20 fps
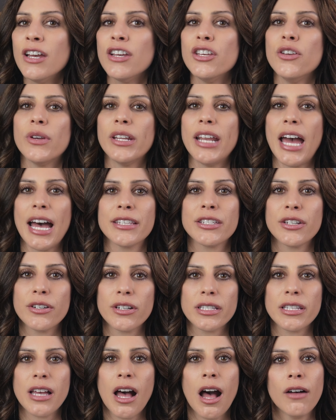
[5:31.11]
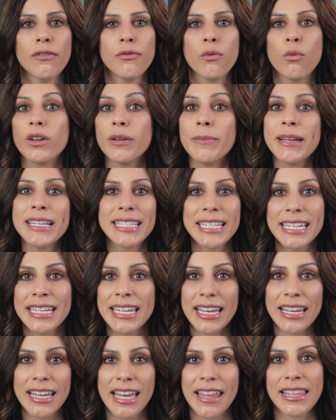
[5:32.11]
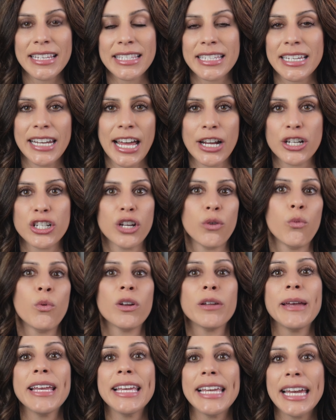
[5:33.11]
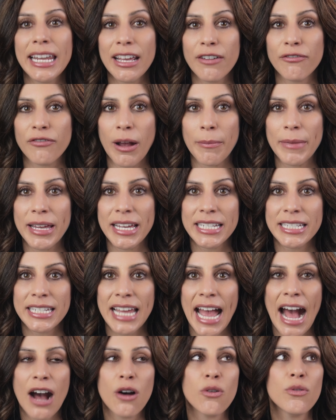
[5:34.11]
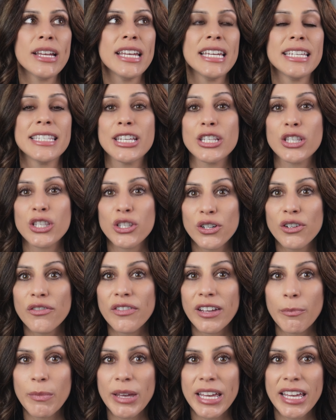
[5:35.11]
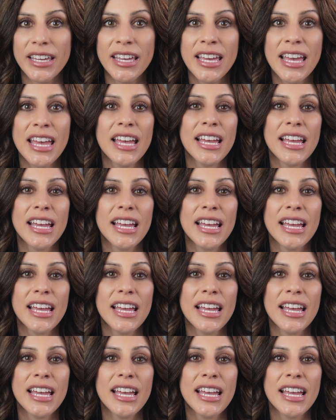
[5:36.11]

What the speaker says: You can ask yourself, what am I seeking in this connection? What am I getting from it? How is it serving me?